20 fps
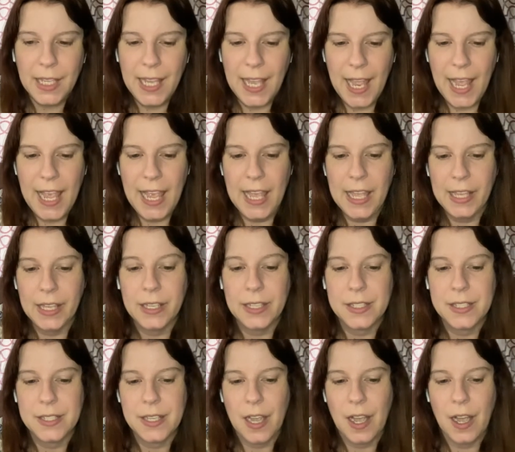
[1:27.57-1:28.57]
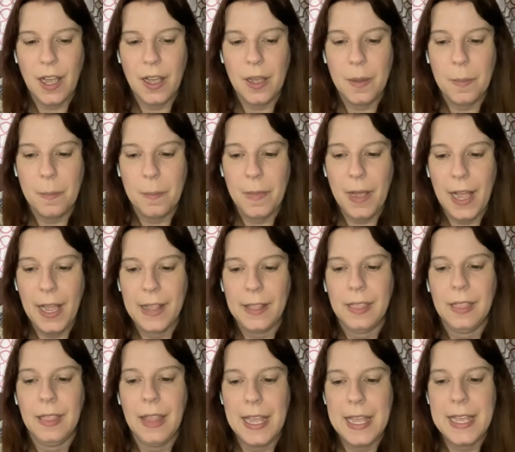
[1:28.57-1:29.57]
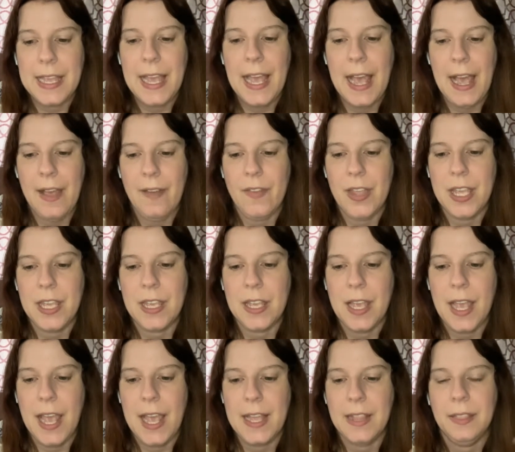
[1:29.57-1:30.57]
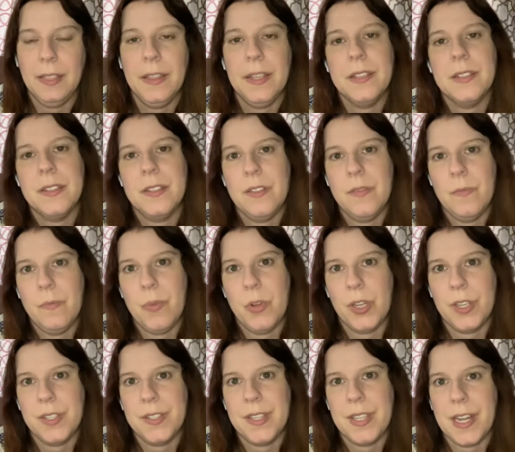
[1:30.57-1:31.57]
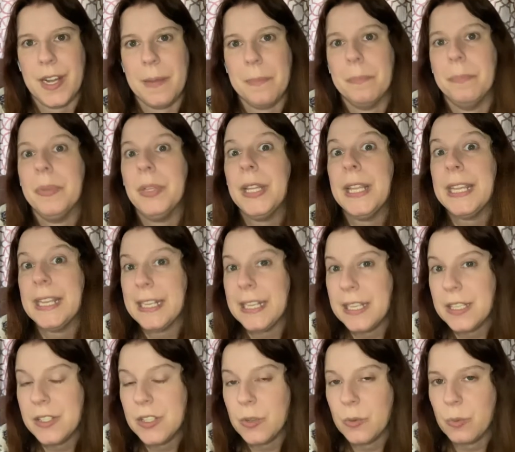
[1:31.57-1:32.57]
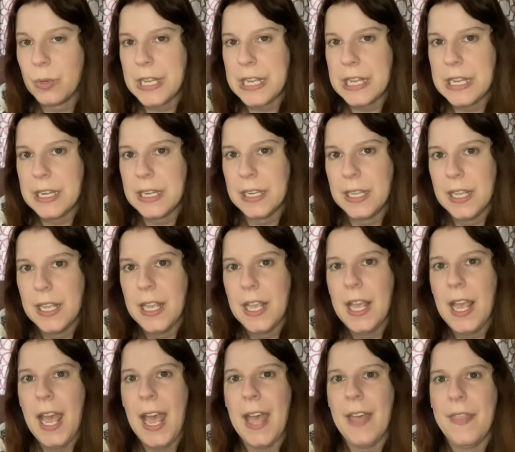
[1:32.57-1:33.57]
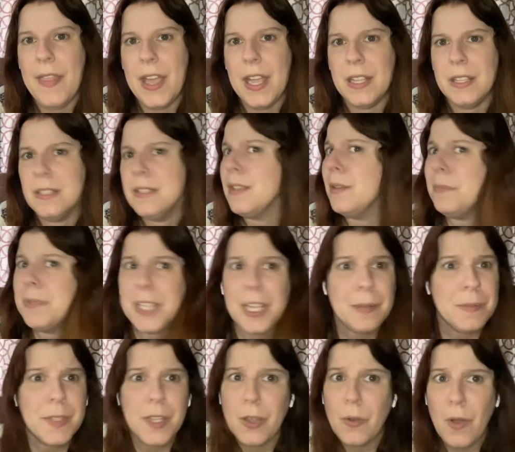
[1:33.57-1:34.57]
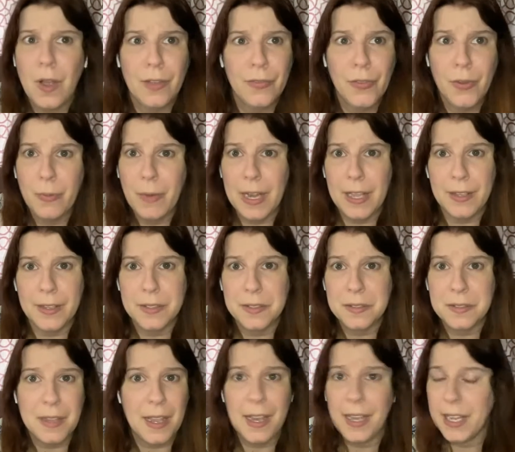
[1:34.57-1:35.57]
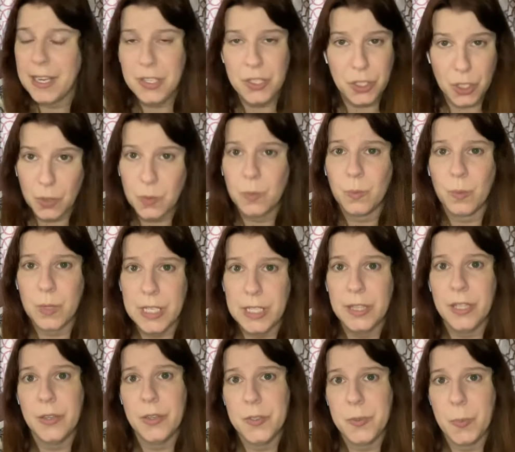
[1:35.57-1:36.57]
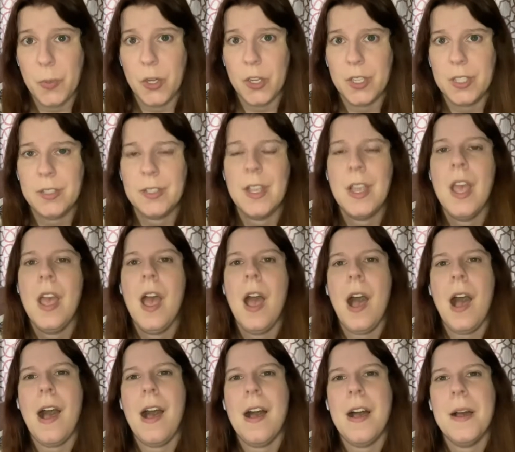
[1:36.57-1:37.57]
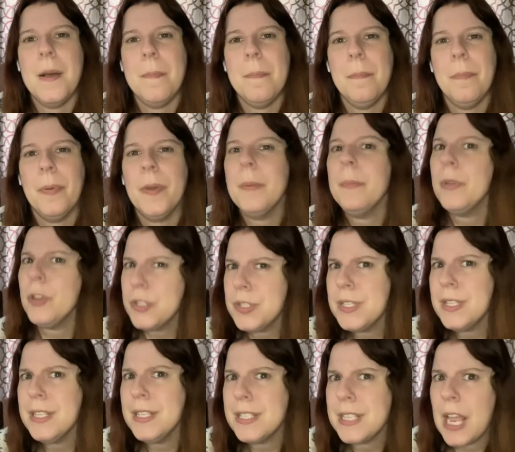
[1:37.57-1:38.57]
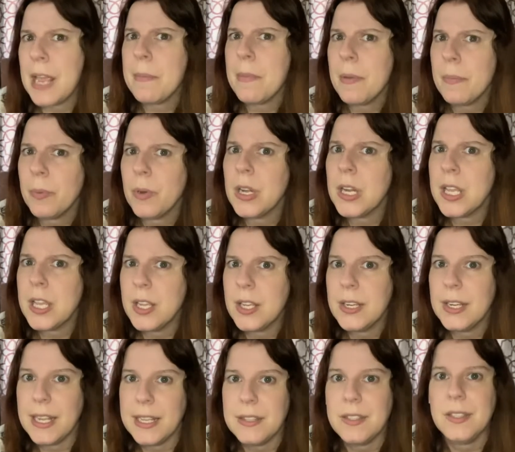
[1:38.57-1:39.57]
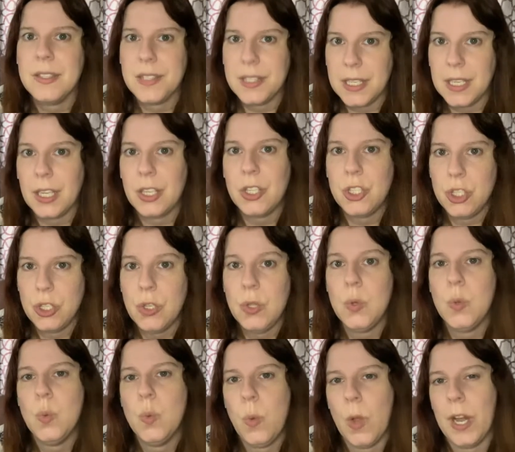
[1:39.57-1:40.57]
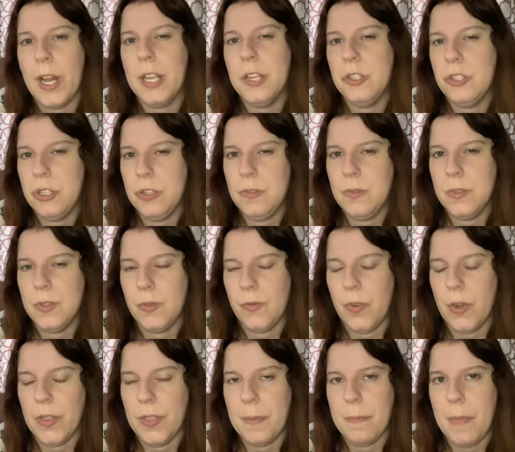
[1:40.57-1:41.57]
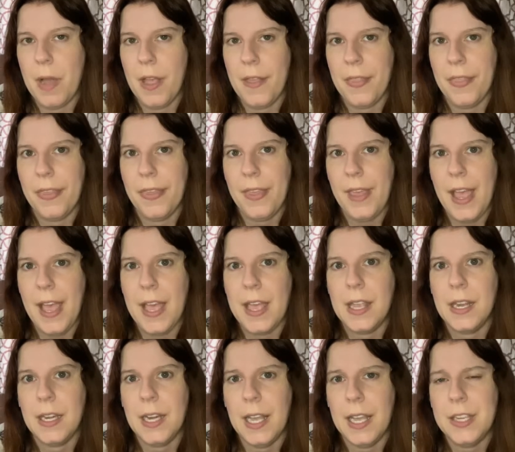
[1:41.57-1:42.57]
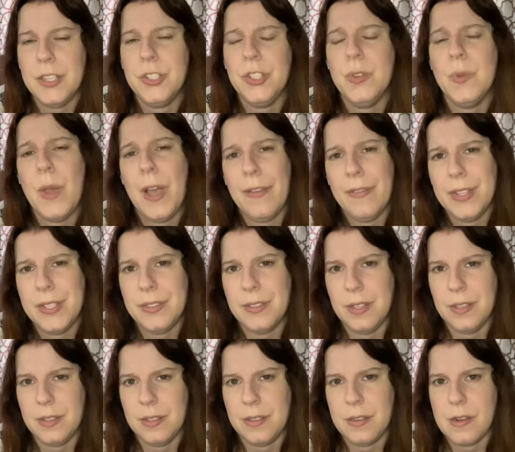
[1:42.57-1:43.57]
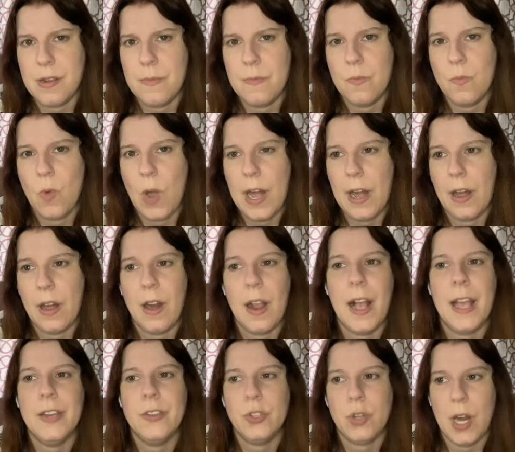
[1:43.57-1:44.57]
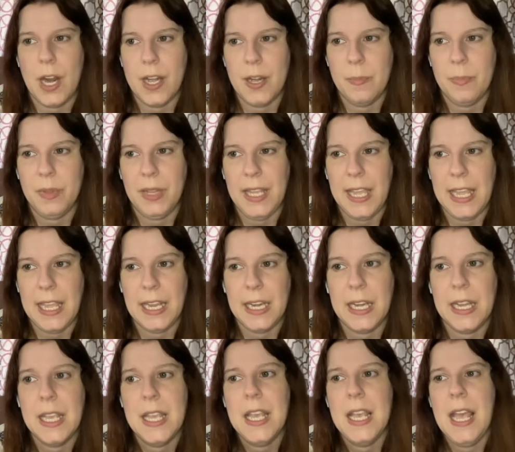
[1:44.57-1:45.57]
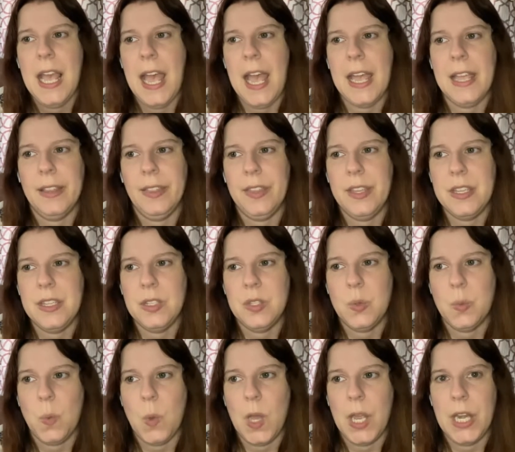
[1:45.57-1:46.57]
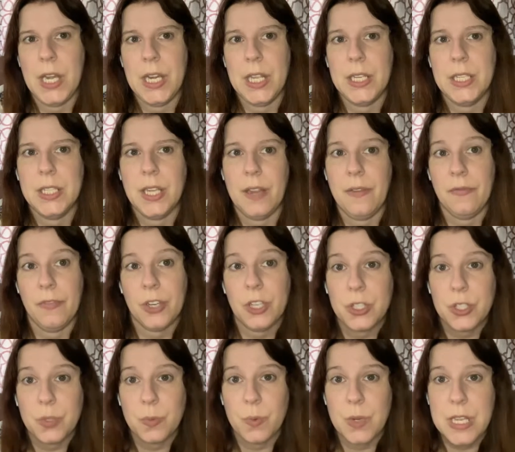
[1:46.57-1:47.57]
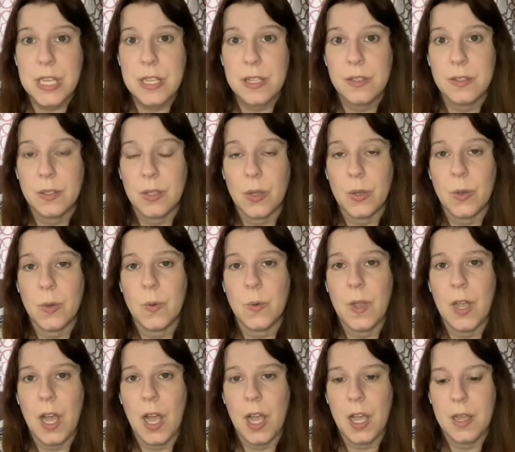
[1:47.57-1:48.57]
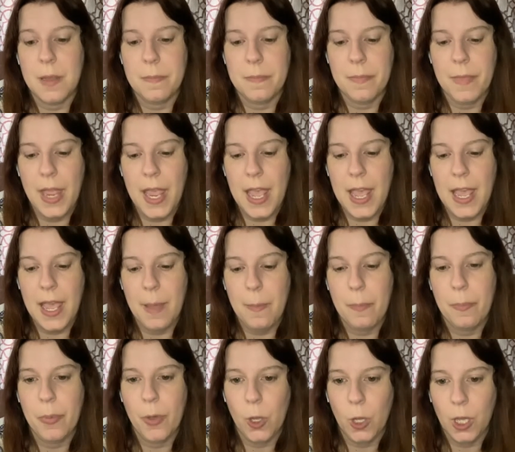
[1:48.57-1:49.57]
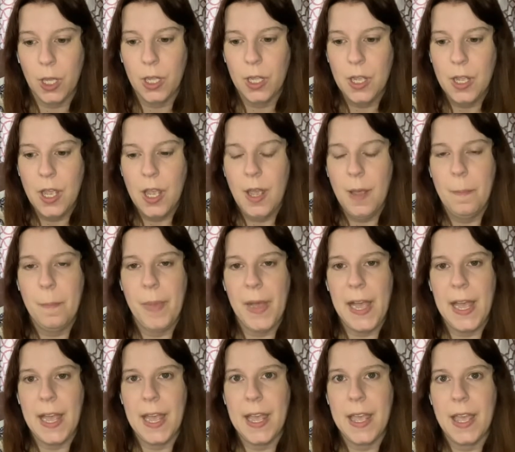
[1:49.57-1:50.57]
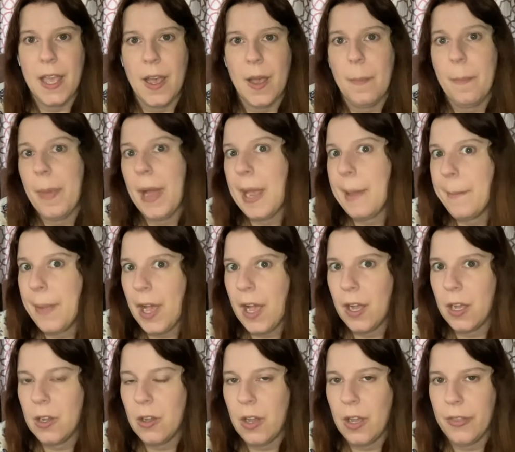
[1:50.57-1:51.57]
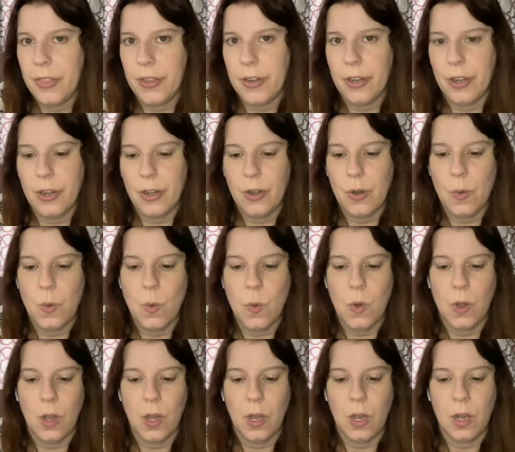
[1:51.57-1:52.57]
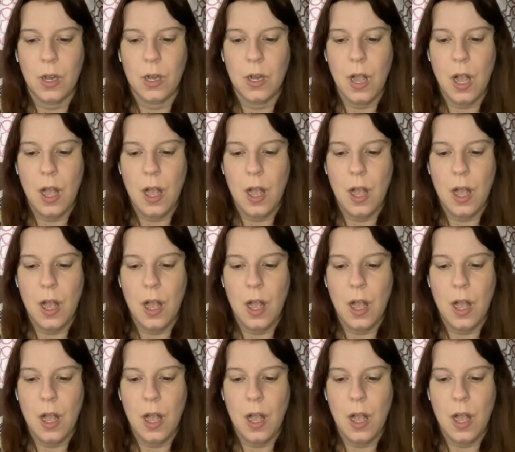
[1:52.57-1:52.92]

And I like having a list of books that I'm planning to read, and then sometimes I go off the rails and I don't read those books, but most of the time I'm pretty good and I stick to what I choose for the month. And I do have a system where I try to plan at least one diverse read, so a book by a BIPOC author or